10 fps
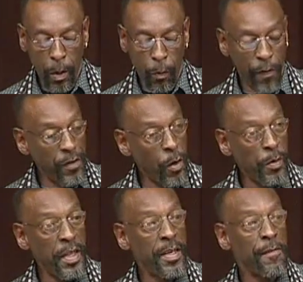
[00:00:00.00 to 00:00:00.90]
with no
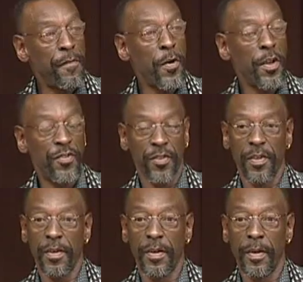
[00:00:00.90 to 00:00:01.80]
need of
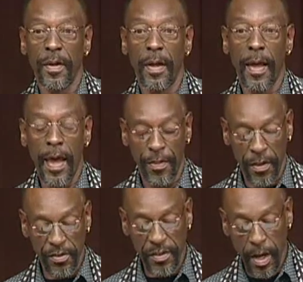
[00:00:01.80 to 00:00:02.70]
furniture at
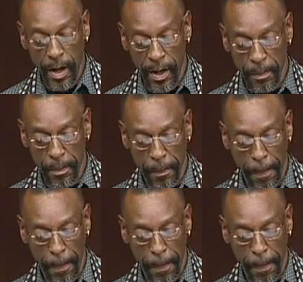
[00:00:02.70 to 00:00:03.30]
this time,